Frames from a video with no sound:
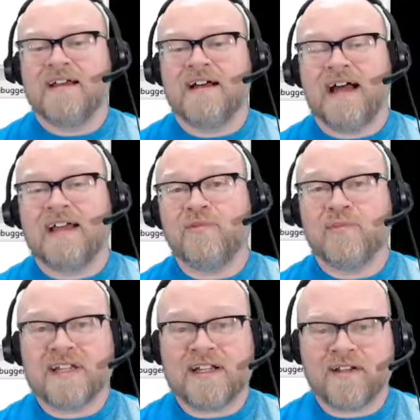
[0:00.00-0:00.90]
I don't
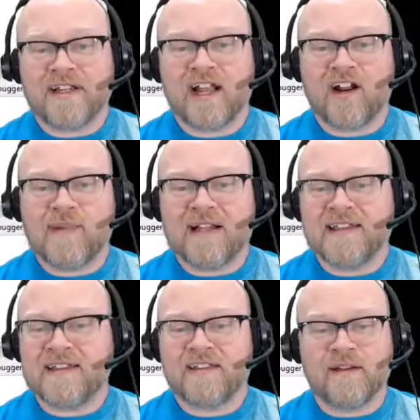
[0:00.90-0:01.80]
particularly care about
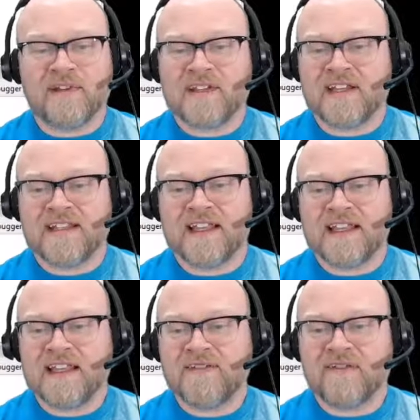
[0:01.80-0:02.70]
this, so I'm just going to say
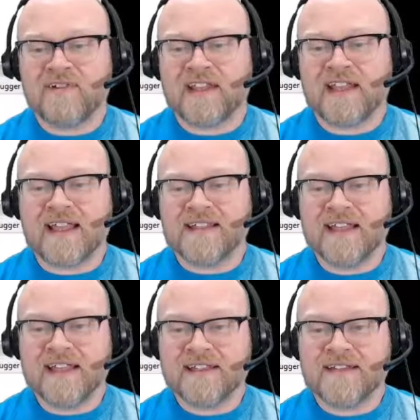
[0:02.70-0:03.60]
leave everything as it
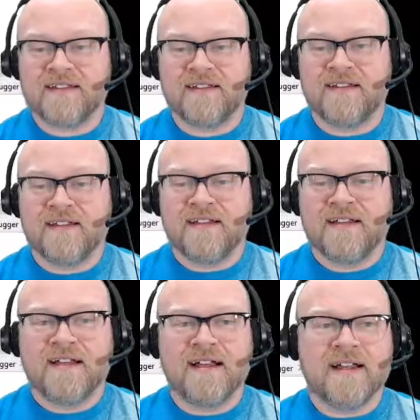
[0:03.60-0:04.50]
is
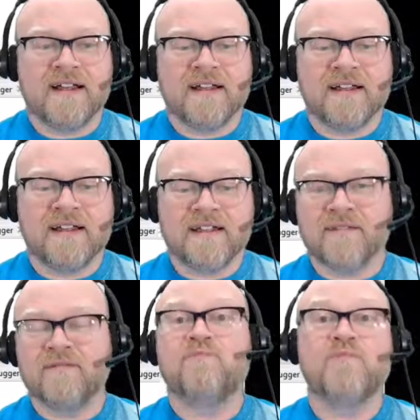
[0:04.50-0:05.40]

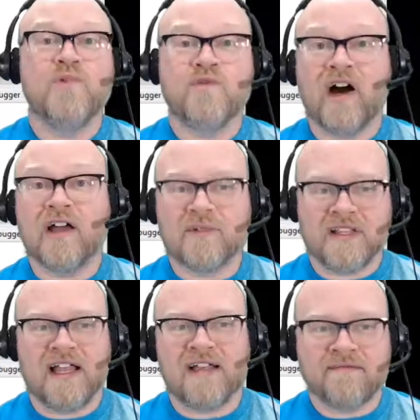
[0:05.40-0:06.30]
and move on with
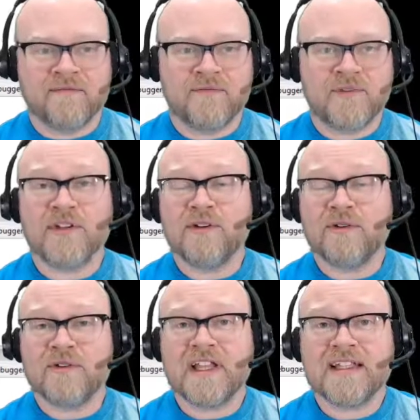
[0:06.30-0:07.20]
life.
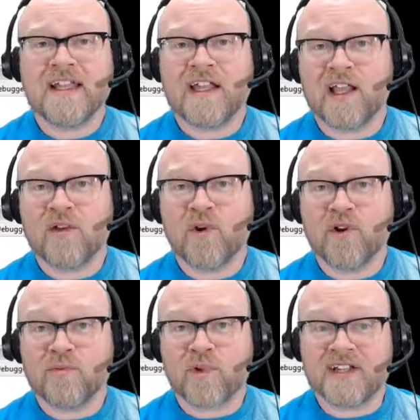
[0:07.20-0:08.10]
So let's get a Hello
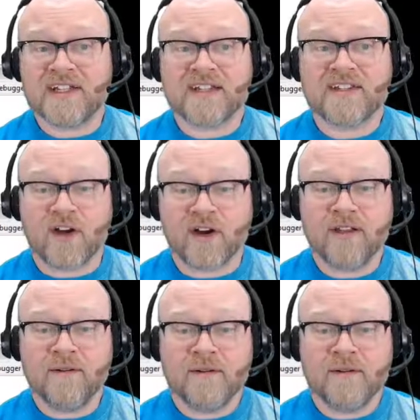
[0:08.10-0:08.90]
World project started.